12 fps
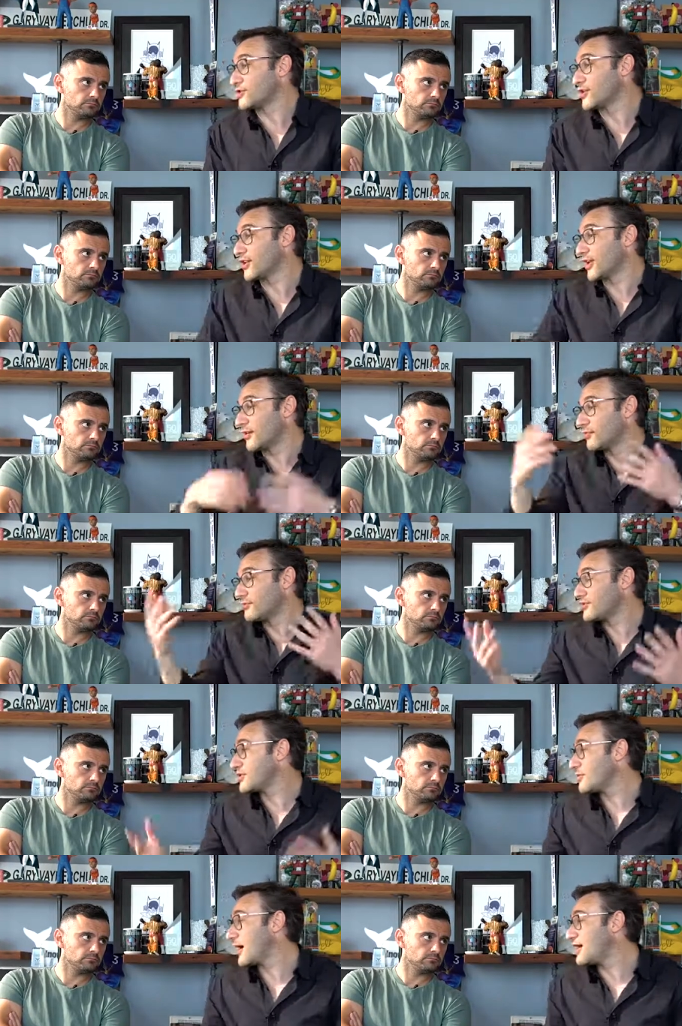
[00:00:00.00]
Speaker 1: So it's not like
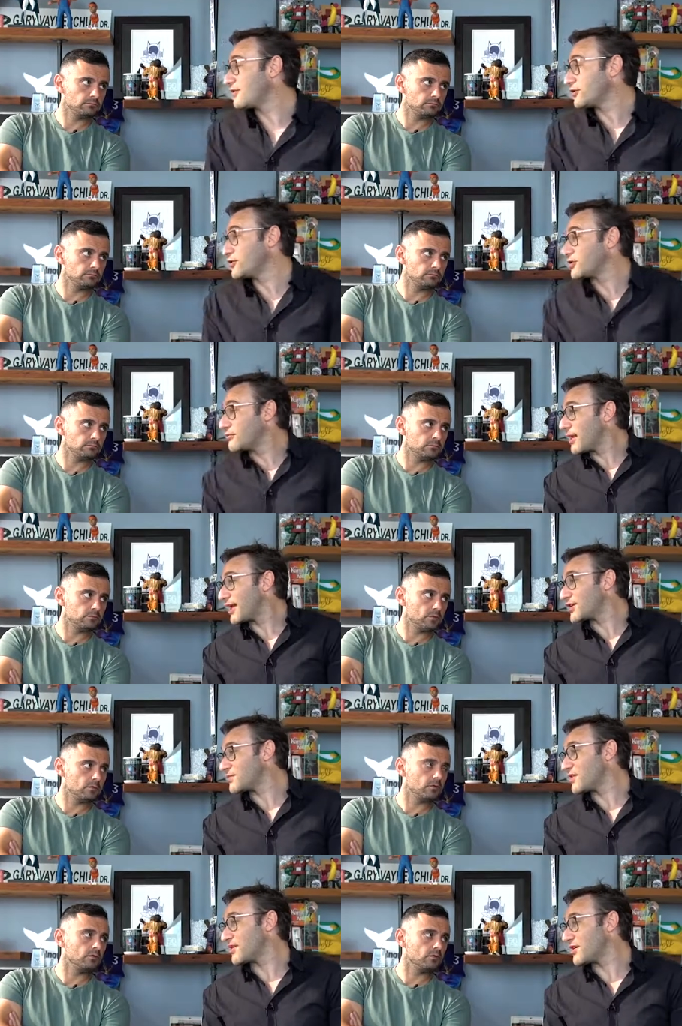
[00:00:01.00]
some highfalutin
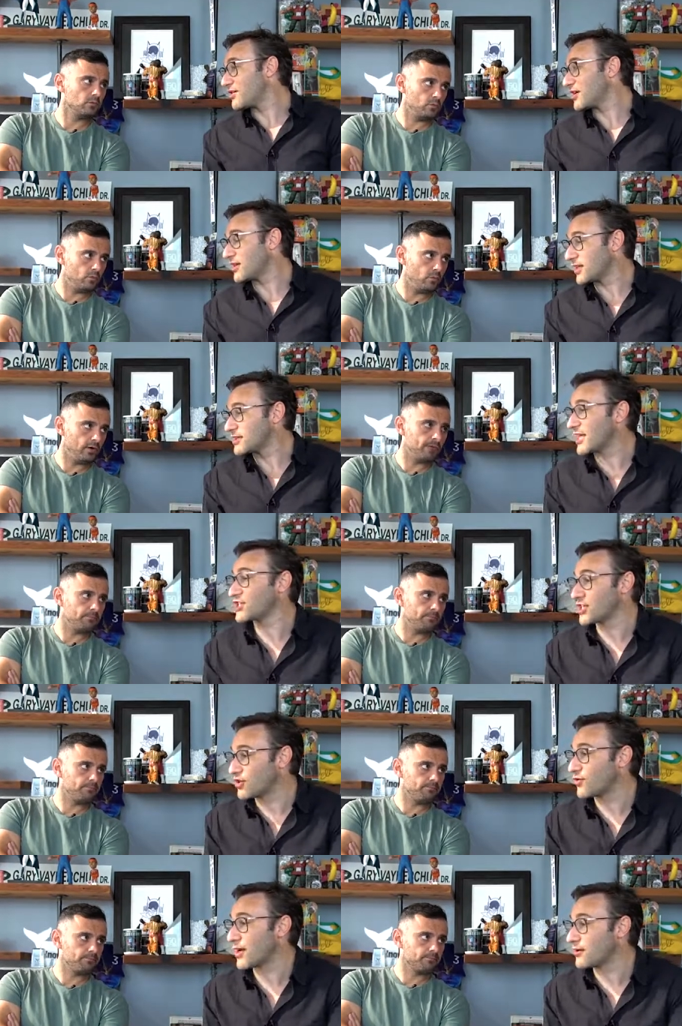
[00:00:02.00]
management theory. Right. It's
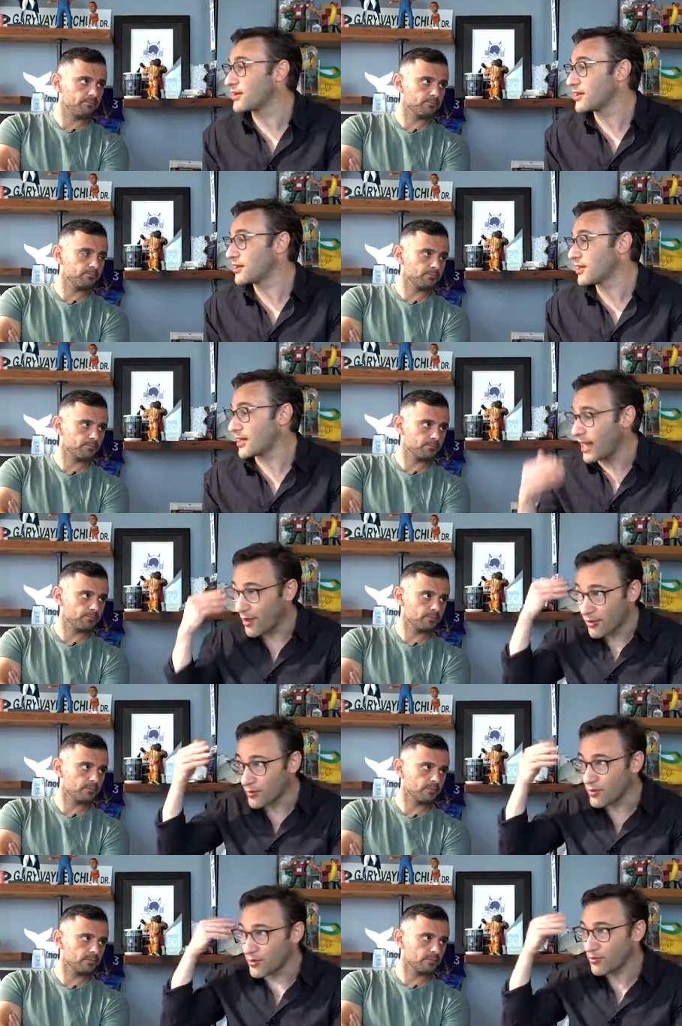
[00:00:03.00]
actually grounded in, in
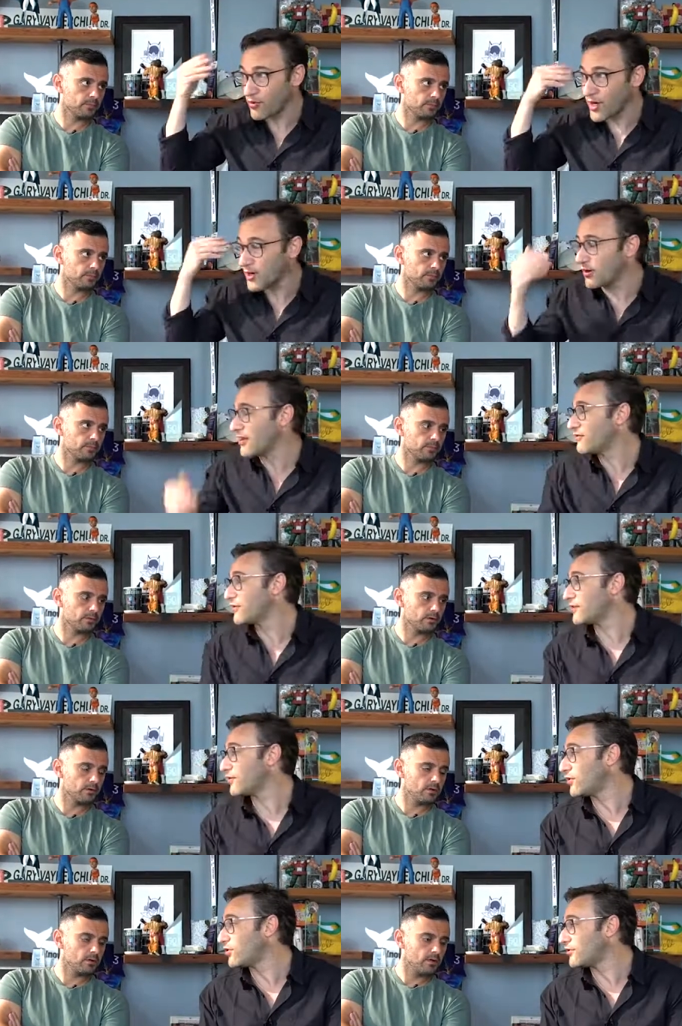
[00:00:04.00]
how the, the brain
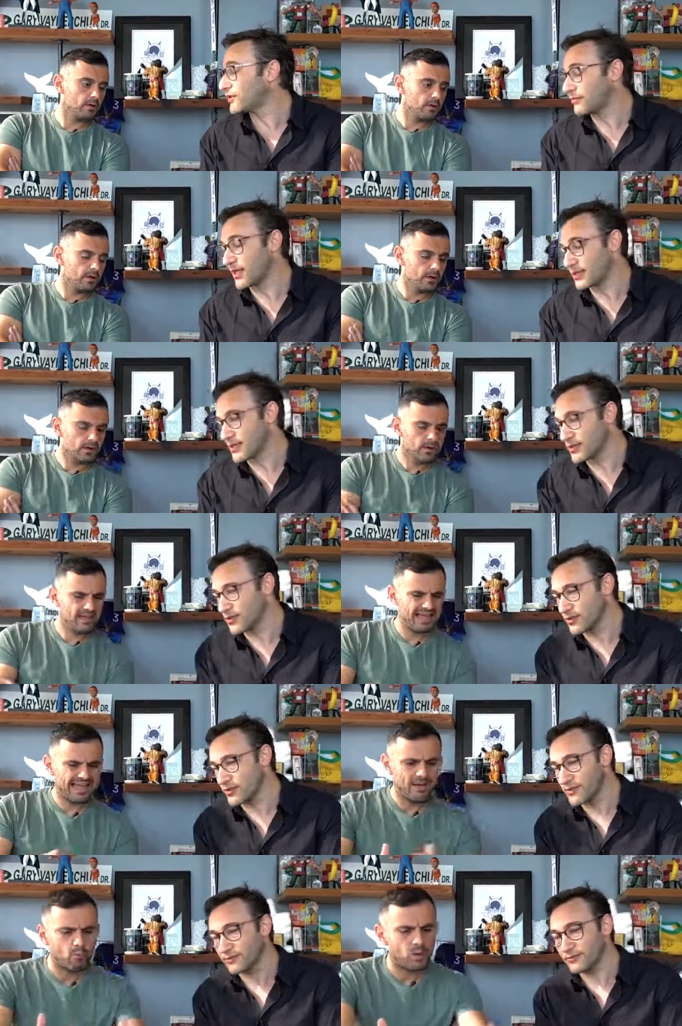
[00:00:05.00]
evolved and makes
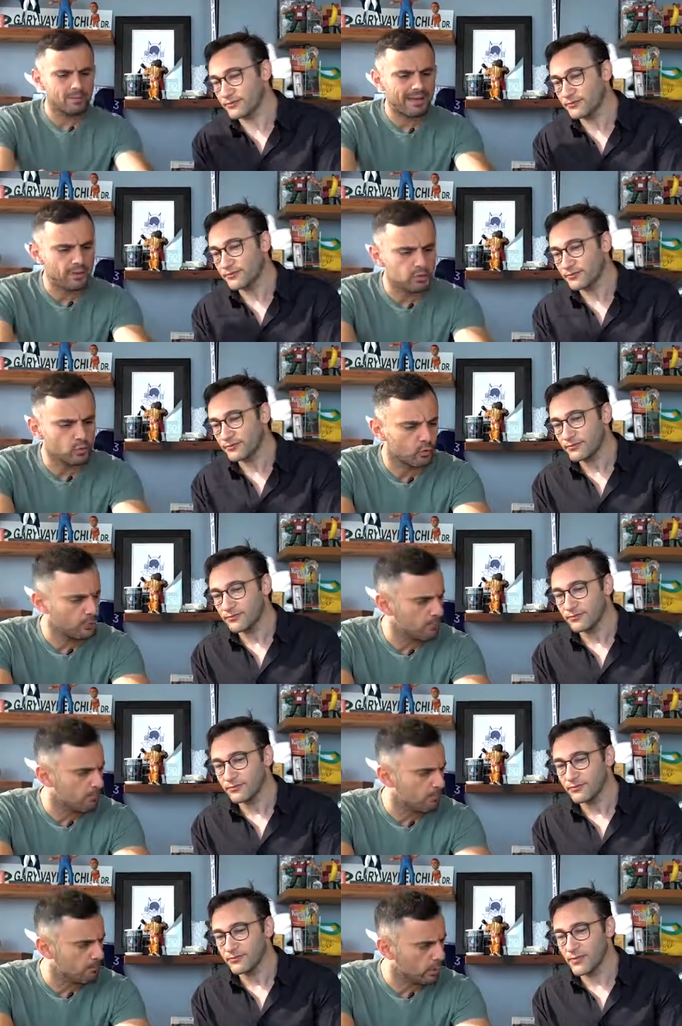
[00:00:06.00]
decisions. And
Speaker 2: what about
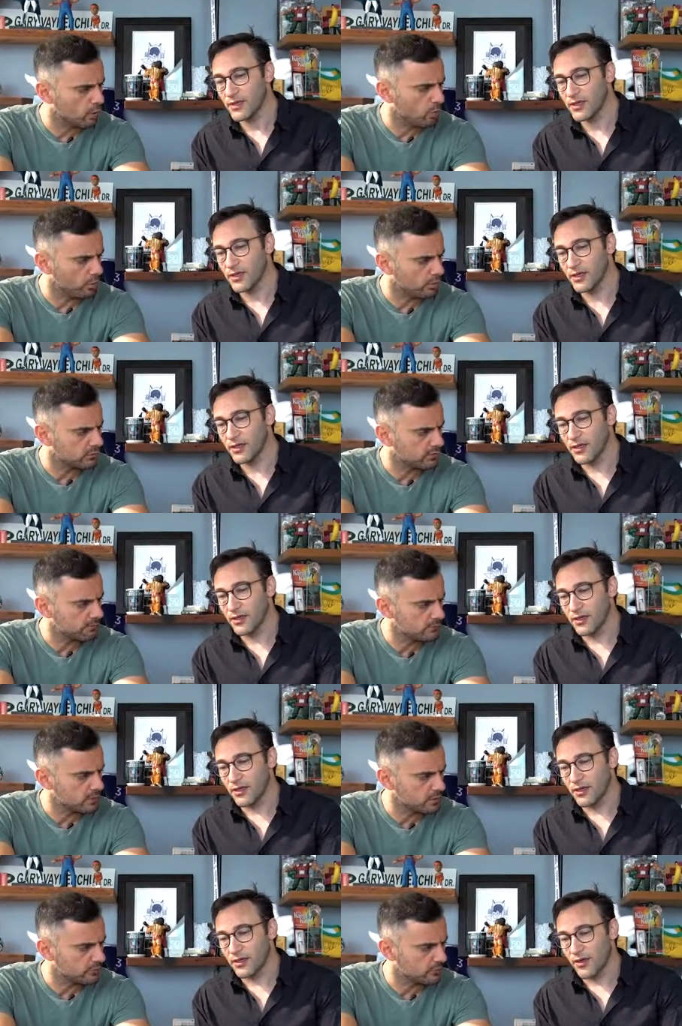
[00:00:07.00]
your book world?
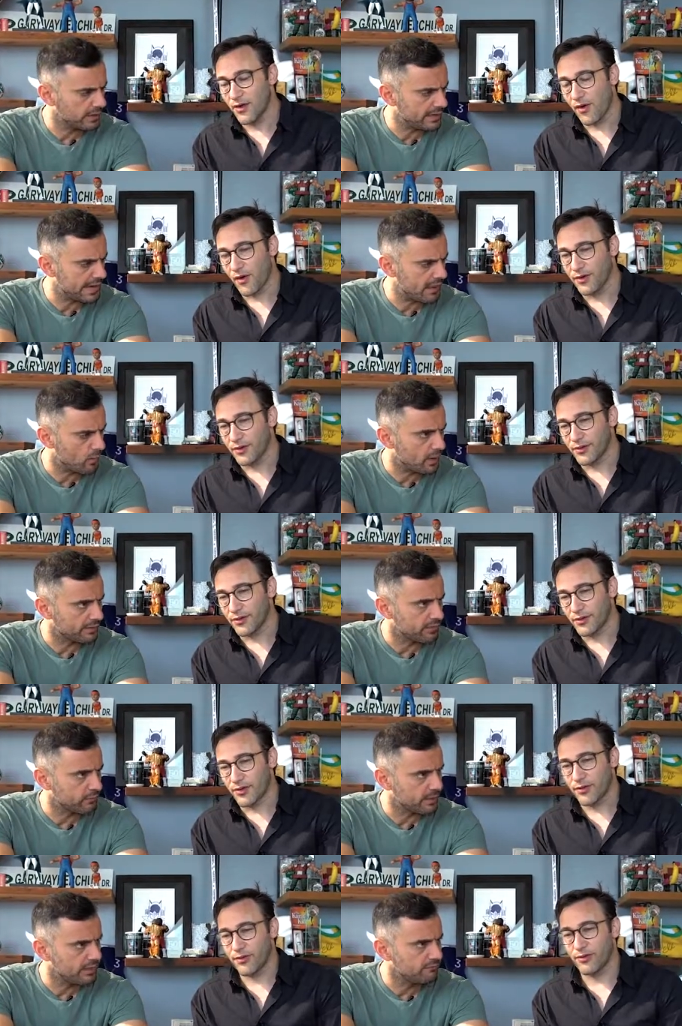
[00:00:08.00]
You've written now
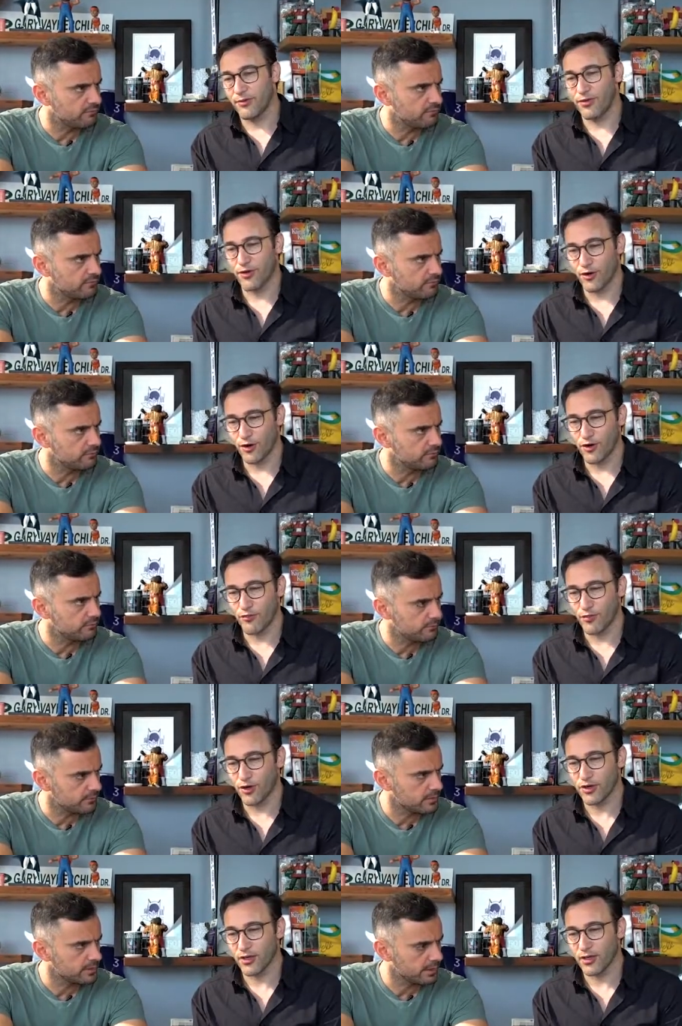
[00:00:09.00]
what, three?
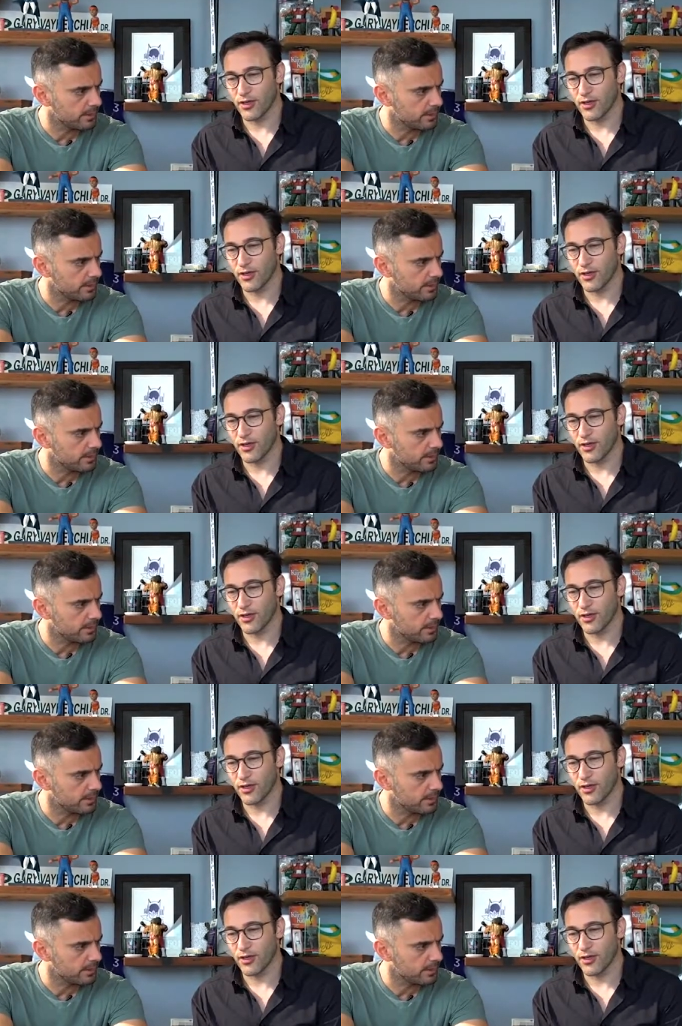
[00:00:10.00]
Speaker 1: Third book.